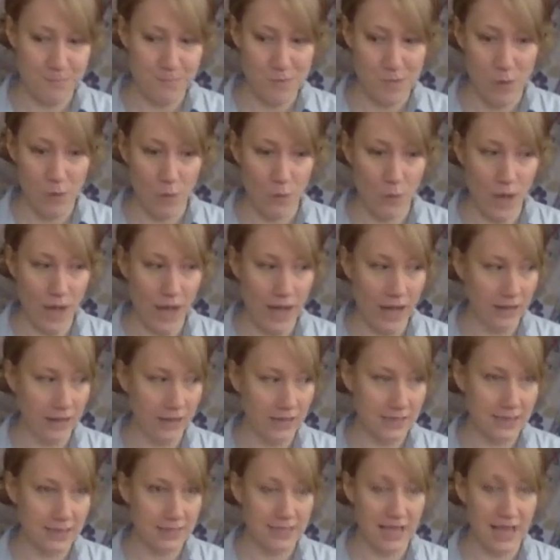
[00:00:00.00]
well,
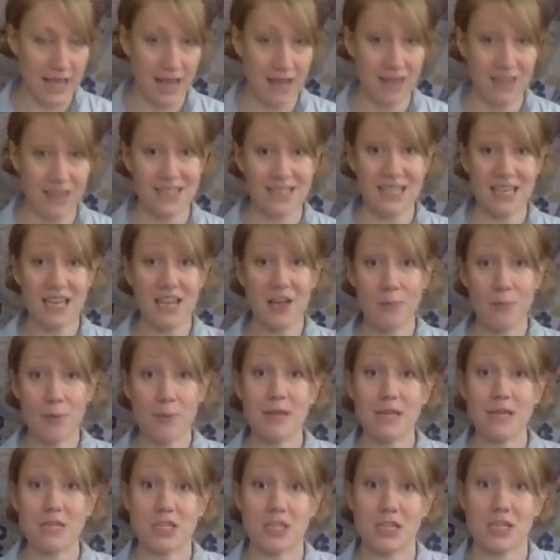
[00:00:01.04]
let's say the city of
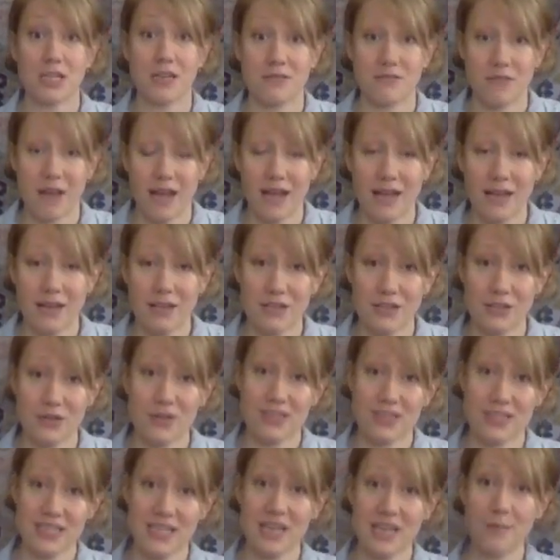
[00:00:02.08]
Bemidji, right? So the
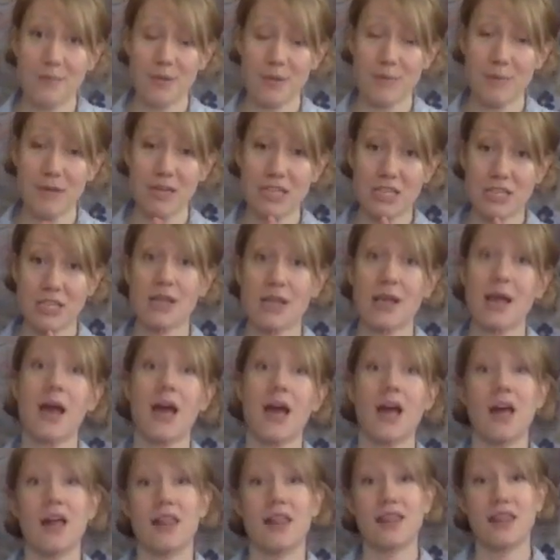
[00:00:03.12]
city of Bemidji,
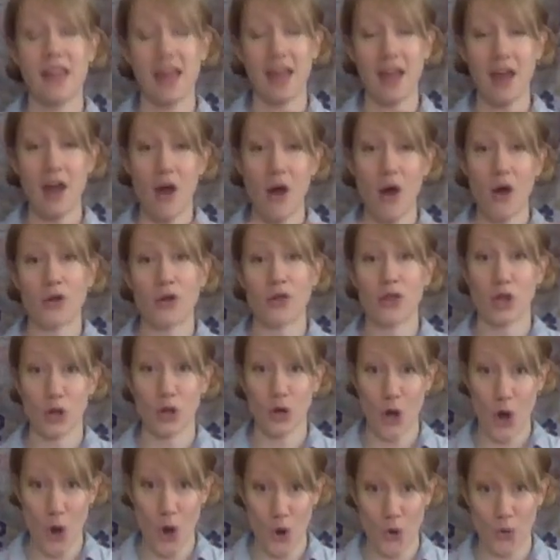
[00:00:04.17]
they are
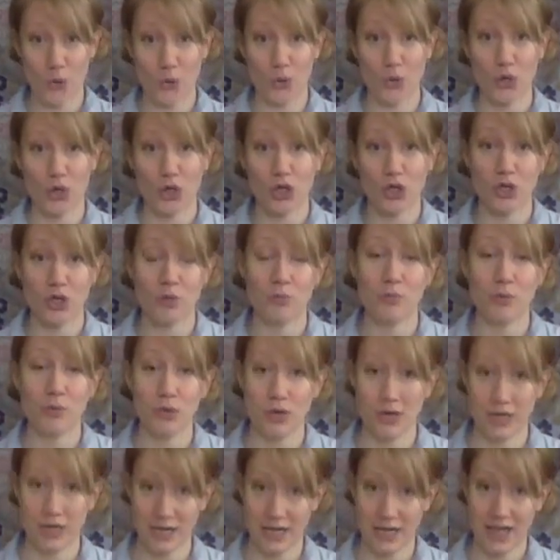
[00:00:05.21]
their own
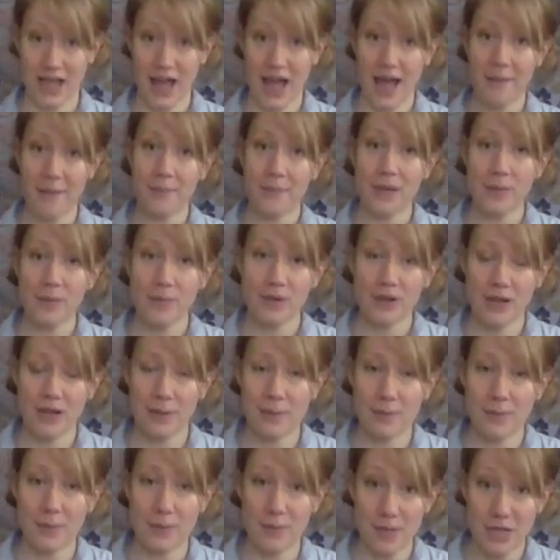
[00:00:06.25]
community. And people
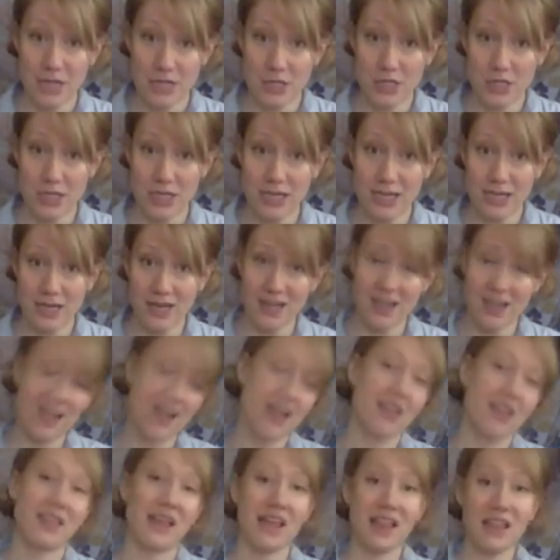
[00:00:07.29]
in Bemidji,
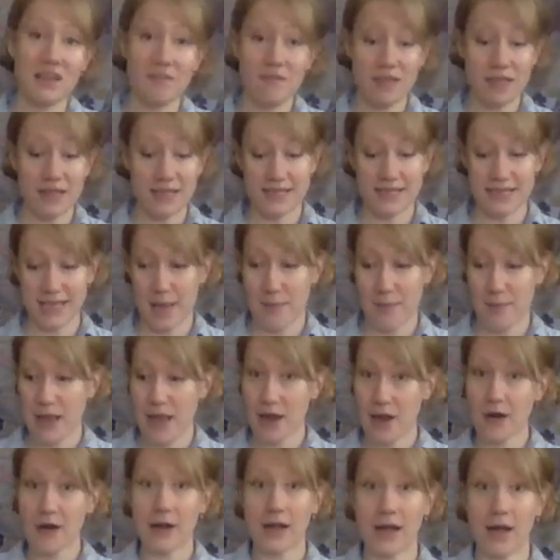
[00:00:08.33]
they live in the same
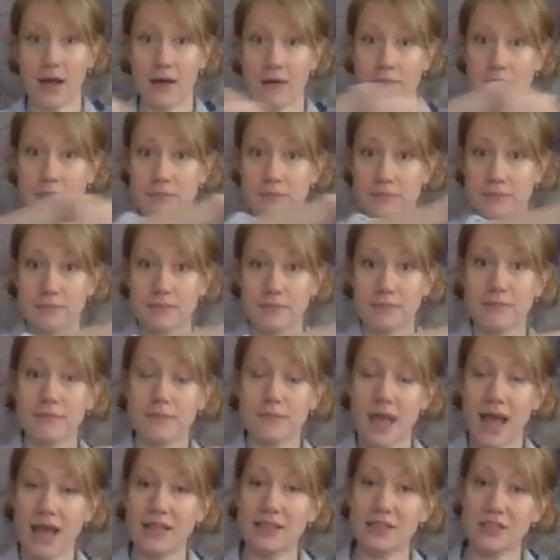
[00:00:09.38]
area.
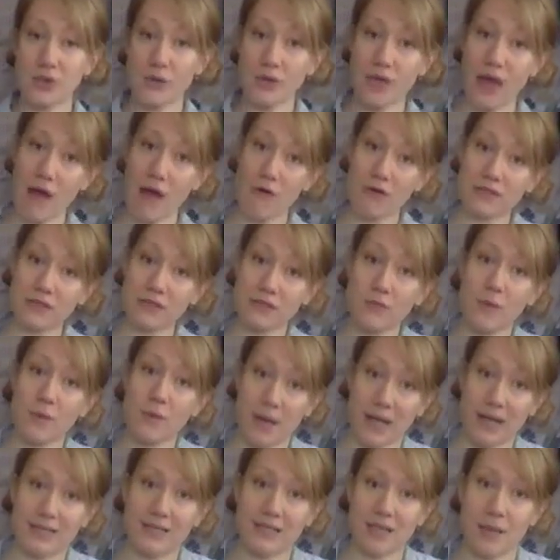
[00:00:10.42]
And so that's what
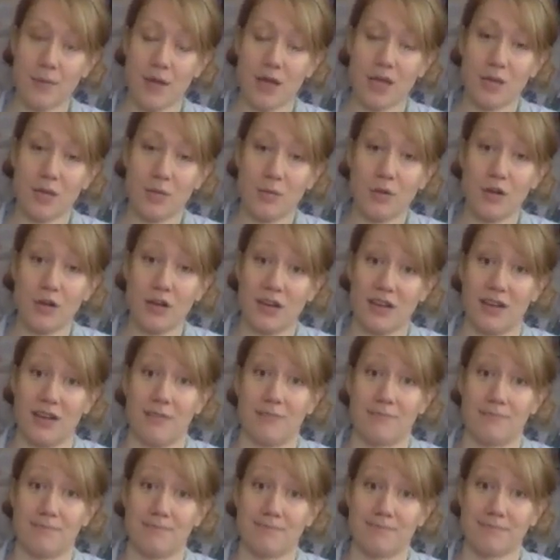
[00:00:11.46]
makes them a community.
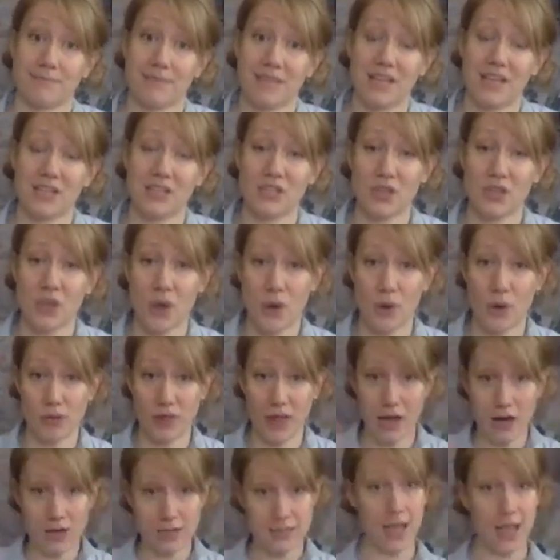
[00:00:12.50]
And so
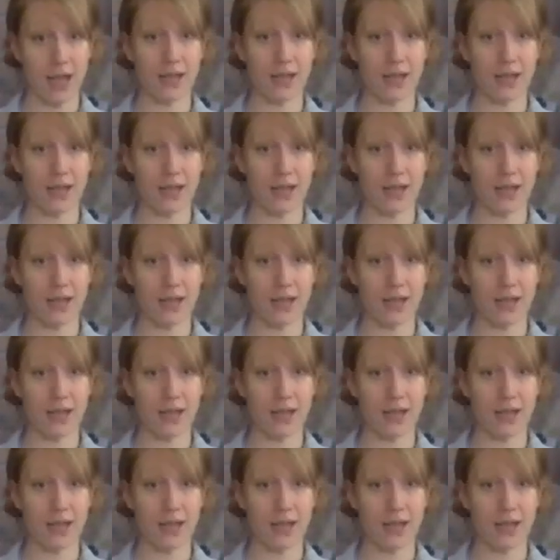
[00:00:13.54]
they are tied